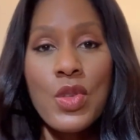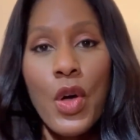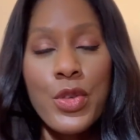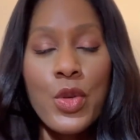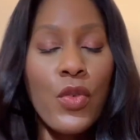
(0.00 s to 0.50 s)

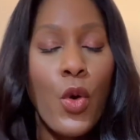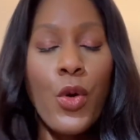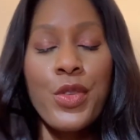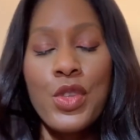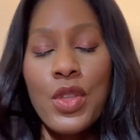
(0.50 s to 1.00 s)
Also, of
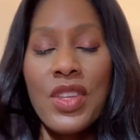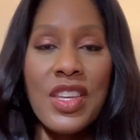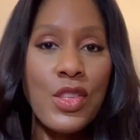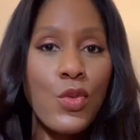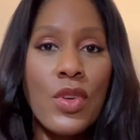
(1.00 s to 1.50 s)
course, the
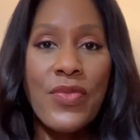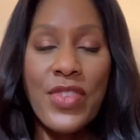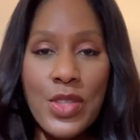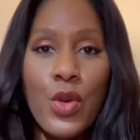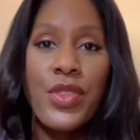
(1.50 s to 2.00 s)
history and
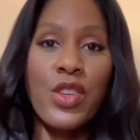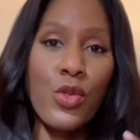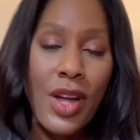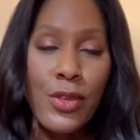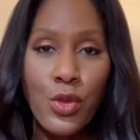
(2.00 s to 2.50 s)
physical that your
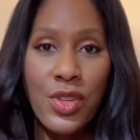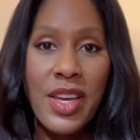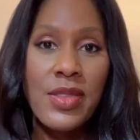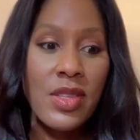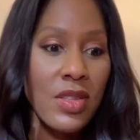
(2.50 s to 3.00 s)
doctor
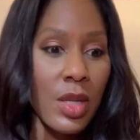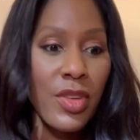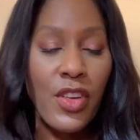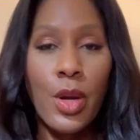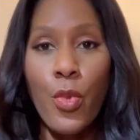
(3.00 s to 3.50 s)
takes is gonna be
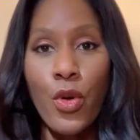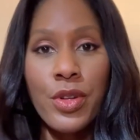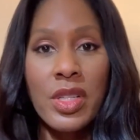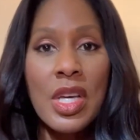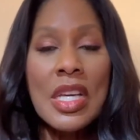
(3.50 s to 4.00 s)
very
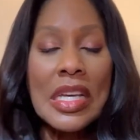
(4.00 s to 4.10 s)
important.